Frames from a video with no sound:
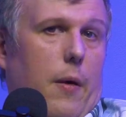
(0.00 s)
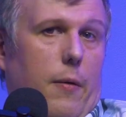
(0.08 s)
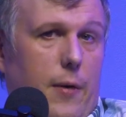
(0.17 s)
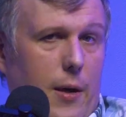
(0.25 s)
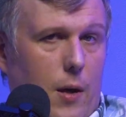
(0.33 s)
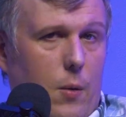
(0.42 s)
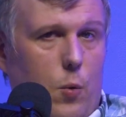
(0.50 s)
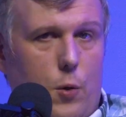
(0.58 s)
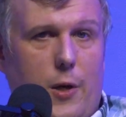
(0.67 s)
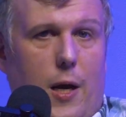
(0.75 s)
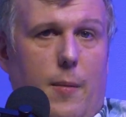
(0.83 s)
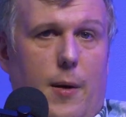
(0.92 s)
Then we'll
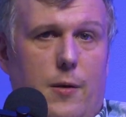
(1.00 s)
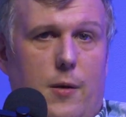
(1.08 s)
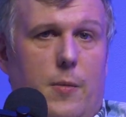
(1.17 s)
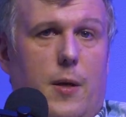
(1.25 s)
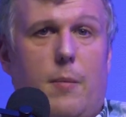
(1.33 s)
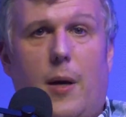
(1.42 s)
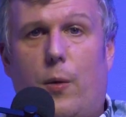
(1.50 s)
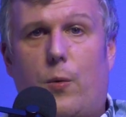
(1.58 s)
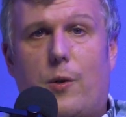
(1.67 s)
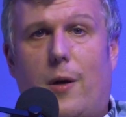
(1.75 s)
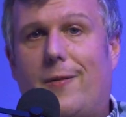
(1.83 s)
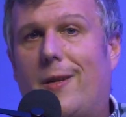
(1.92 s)
chat about something
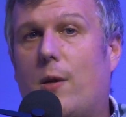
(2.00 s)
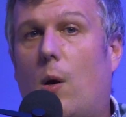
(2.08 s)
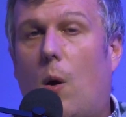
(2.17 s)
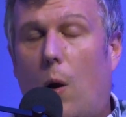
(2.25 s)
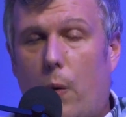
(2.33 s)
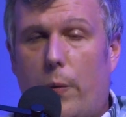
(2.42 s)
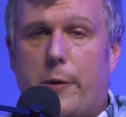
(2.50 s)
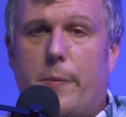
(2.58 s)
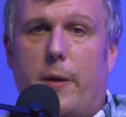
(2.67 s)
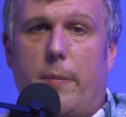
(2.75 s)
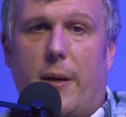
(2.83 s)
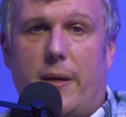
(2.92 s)
Microsoft has always
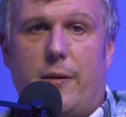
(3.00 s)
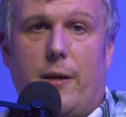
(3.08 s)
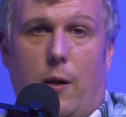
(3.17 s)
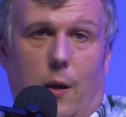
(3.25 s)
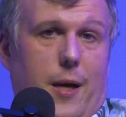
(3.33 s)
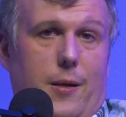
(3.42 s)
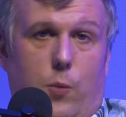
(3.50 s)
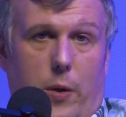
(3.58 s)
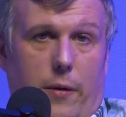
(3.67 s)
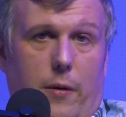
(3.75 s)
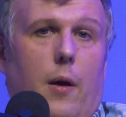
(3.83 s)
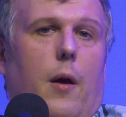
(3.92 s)
been best in class
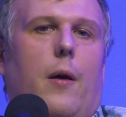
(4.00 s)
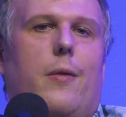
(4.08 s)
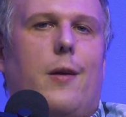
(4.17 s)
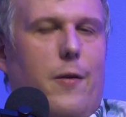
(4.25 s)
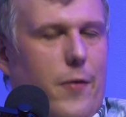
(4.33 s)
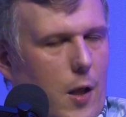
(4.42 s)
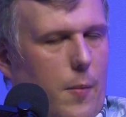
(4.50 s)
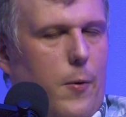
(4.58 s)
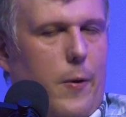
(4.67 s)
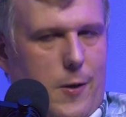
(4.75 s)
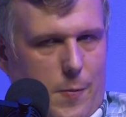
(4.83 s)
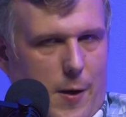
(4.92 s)
with, the
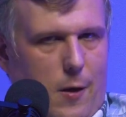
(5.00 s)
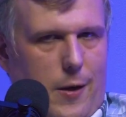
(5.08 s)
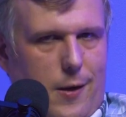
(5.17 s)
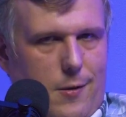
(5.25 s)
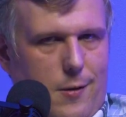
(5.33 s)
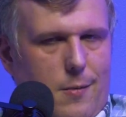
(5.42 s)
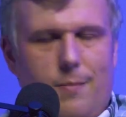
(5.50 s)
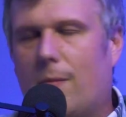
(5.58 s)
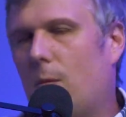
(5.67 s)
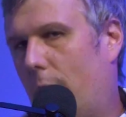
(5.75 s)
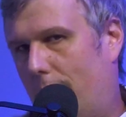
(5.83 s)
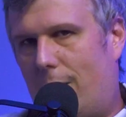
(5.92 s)
developer experience.
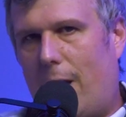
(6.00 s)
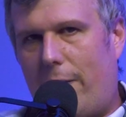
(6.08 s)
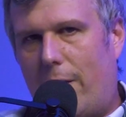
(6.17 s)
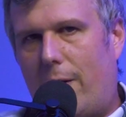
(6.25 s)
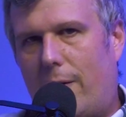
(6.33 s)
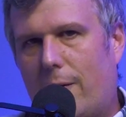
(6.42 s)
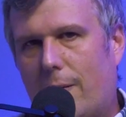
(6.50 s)
Let's dive in.